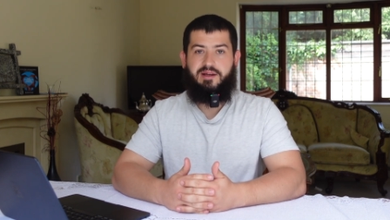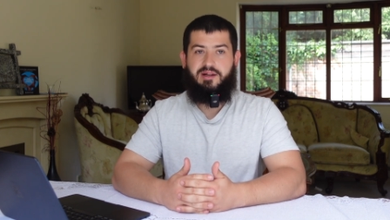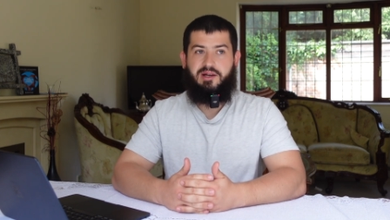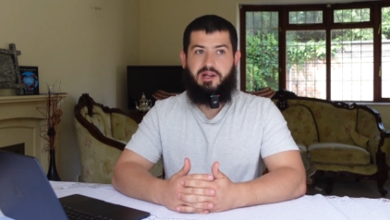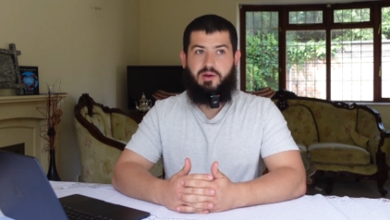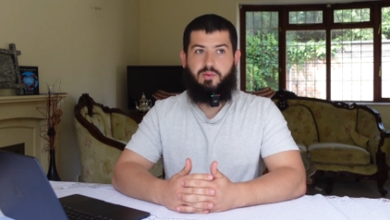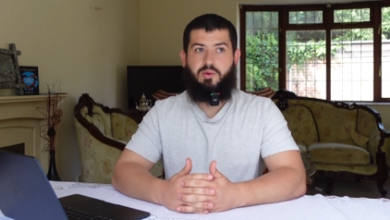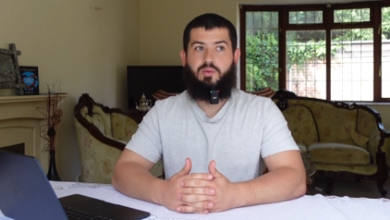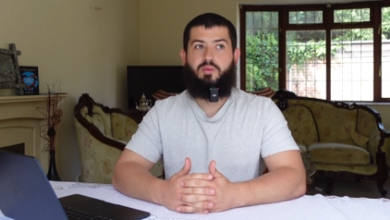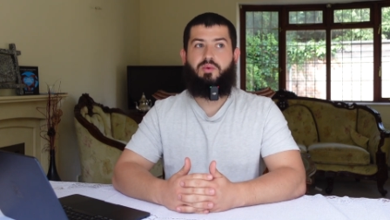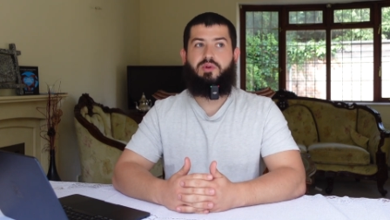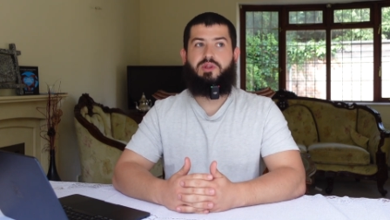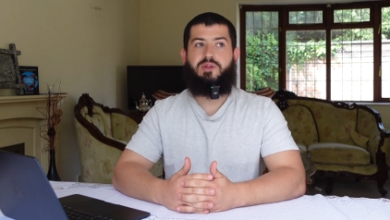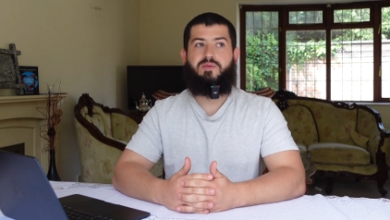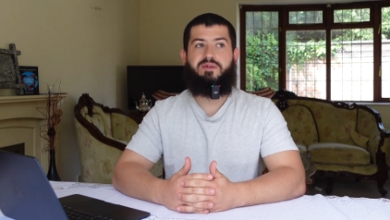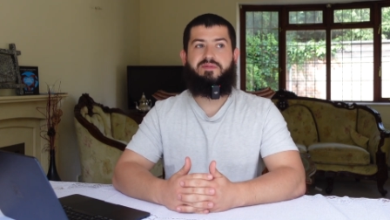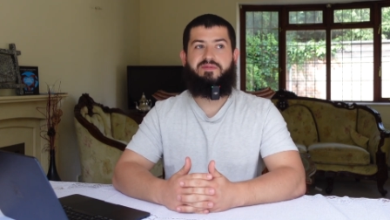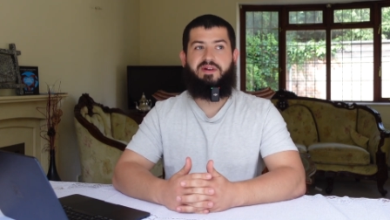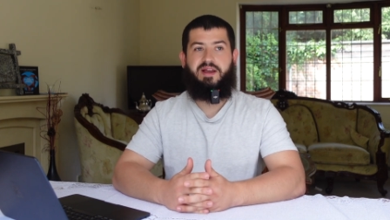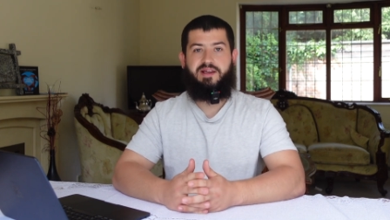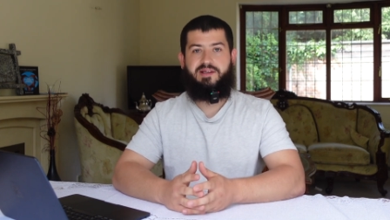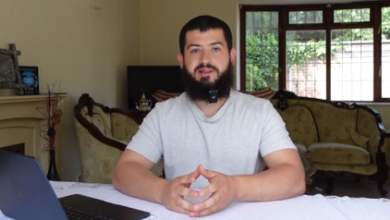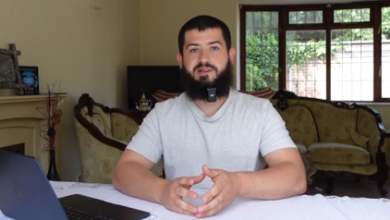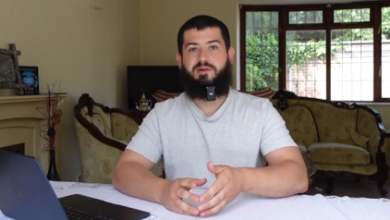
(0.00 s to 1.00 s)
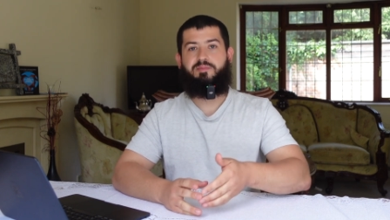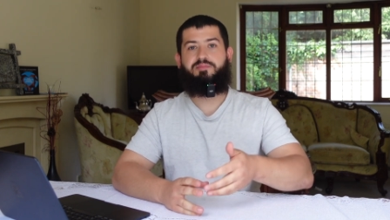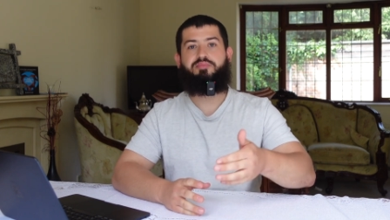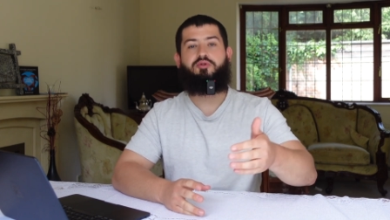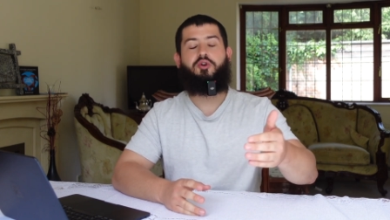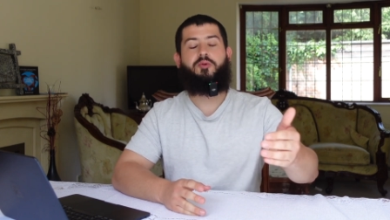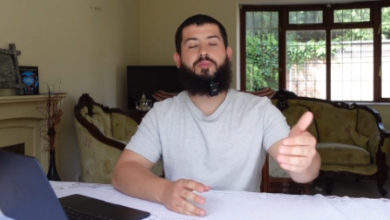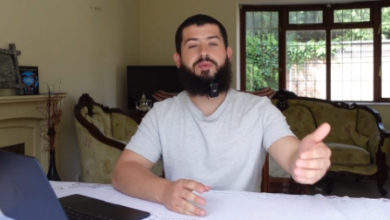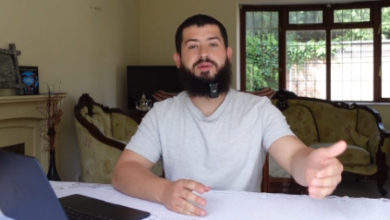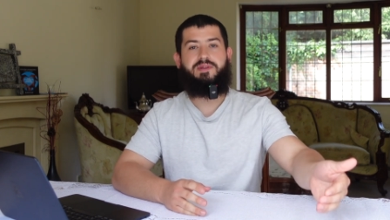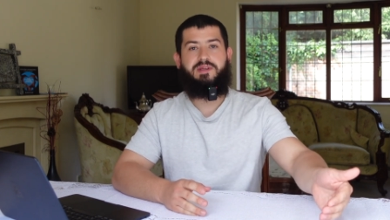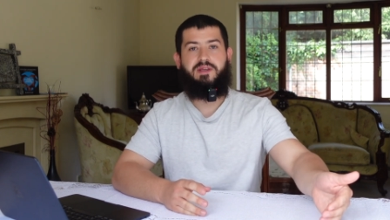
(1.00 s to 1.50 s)
Like we want to invest in
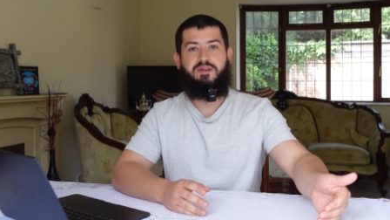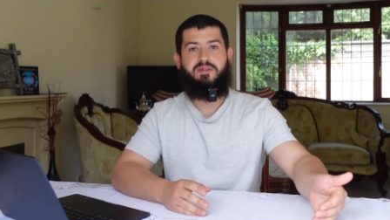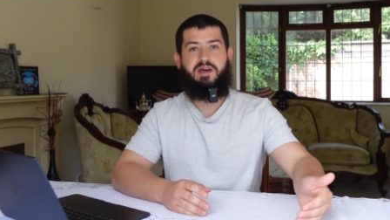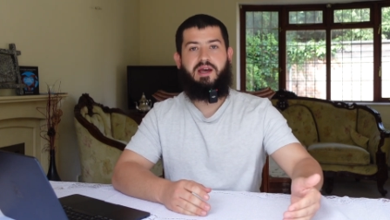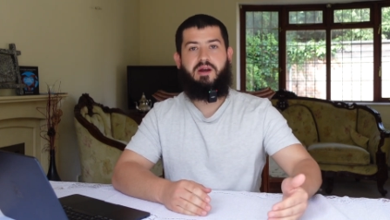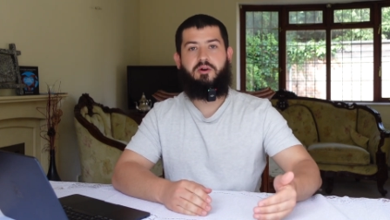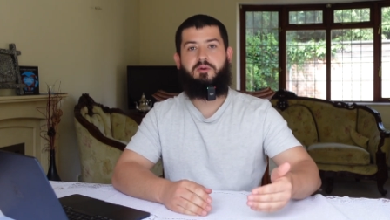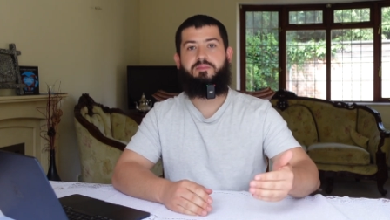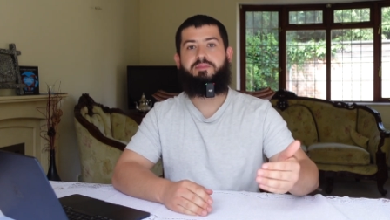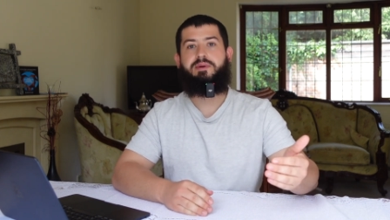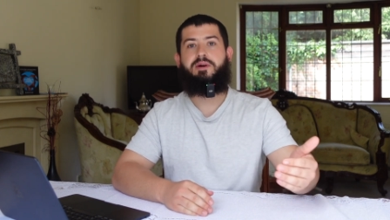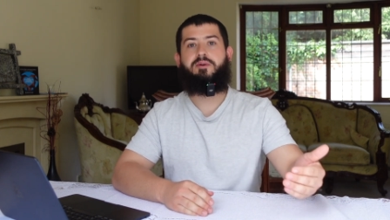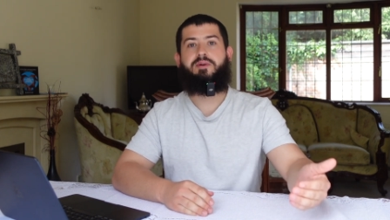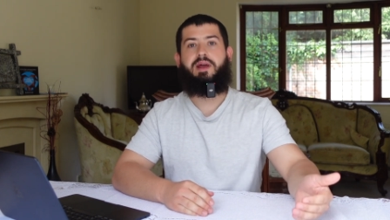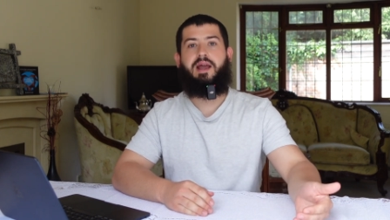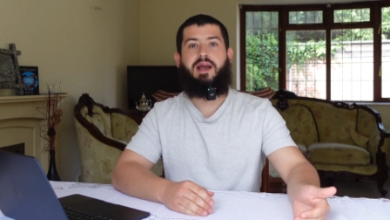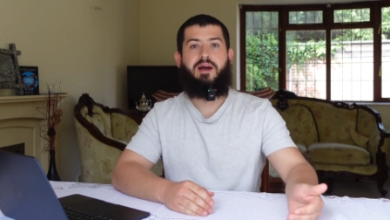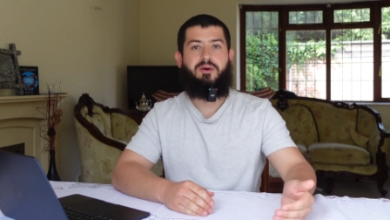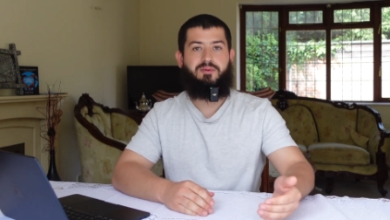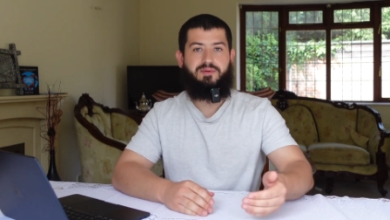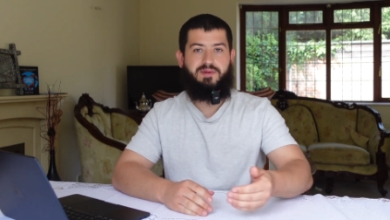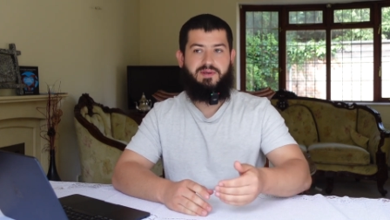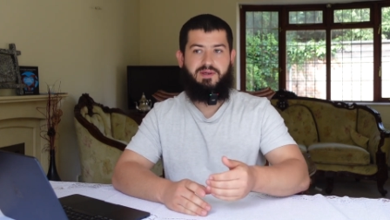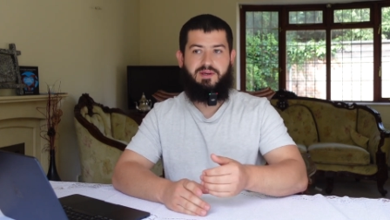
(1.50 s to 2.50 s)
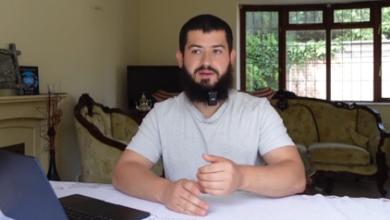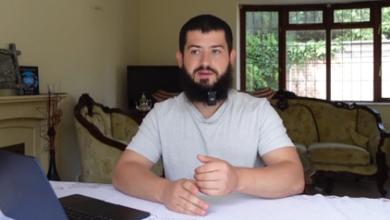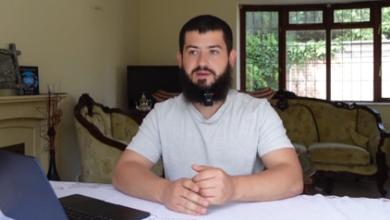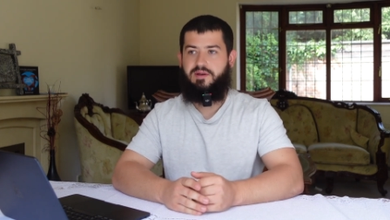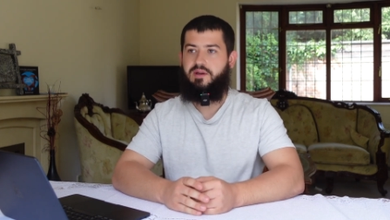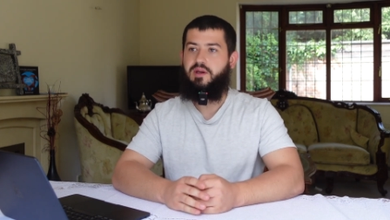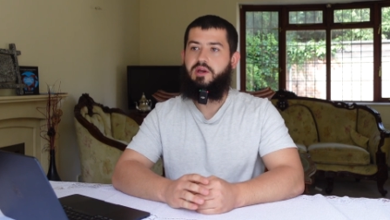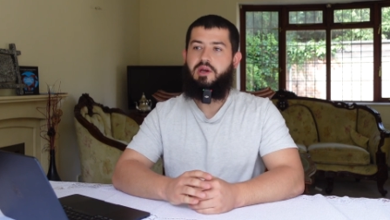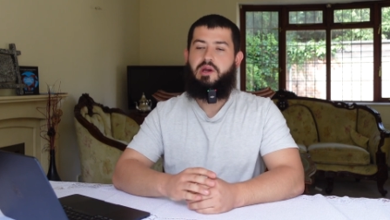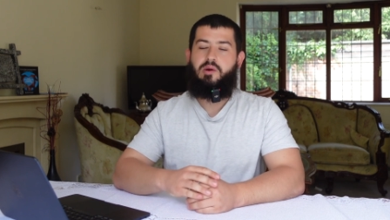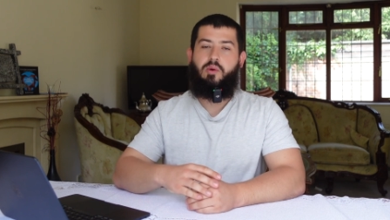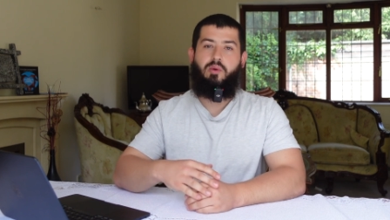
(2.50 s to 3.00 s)
property there and build houses and